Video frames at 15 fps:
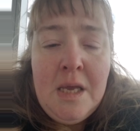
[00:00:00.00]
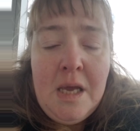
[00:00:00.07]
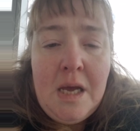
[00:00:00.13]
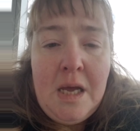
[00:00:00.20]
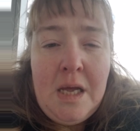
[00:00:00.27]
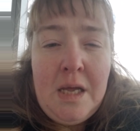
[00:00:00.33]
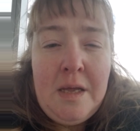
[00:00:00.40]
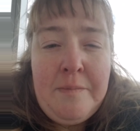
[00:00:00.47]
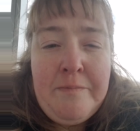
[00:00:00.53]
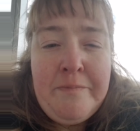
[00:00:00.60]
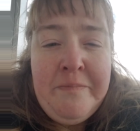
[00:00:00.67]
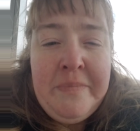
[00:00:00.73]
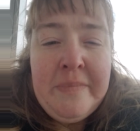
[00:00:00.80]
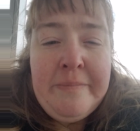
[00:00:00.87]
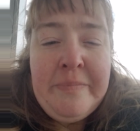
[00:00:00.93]

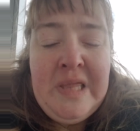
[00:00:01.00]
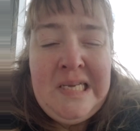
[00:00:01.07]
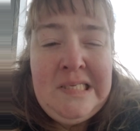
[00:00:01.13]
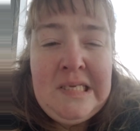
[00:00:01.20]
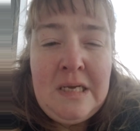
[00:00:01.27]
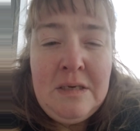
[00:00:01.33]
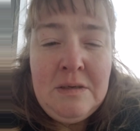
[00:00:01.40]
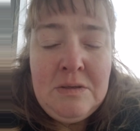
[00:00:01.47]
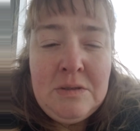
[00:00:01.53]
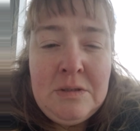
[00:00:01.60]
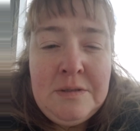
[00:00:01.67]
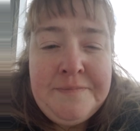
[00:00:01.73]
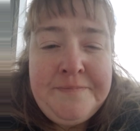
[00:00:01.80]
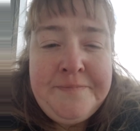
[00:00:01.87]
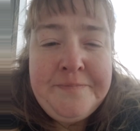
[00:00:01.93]
This
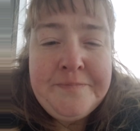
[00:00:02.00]
uncle,